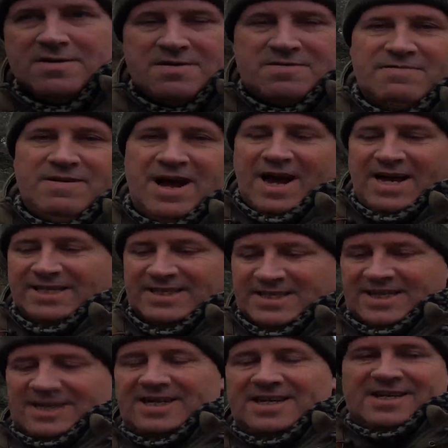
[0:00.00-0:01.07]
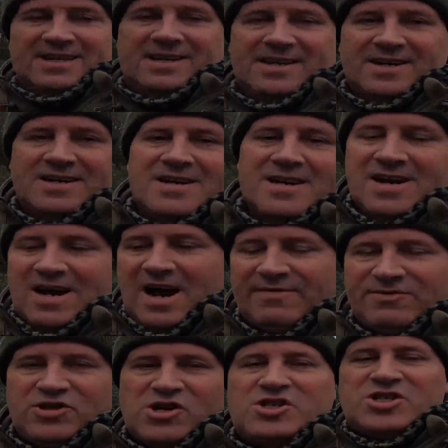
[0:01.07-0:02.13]
Right, I've
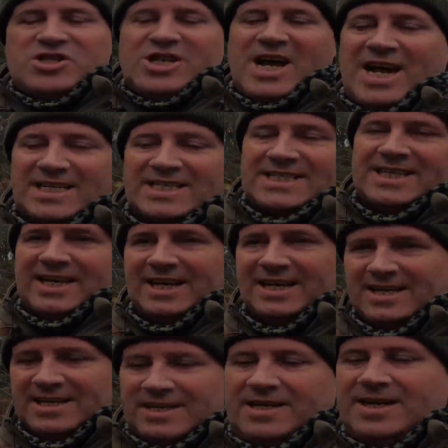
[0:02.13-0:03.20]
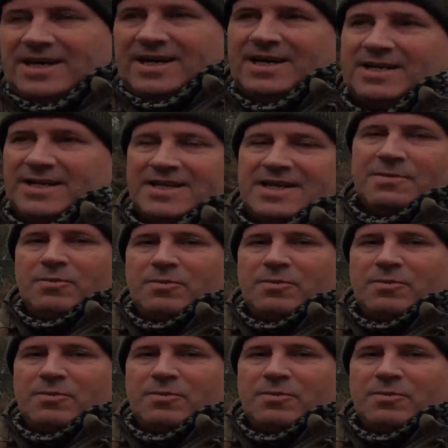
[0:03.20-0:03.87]
just checked it, and I think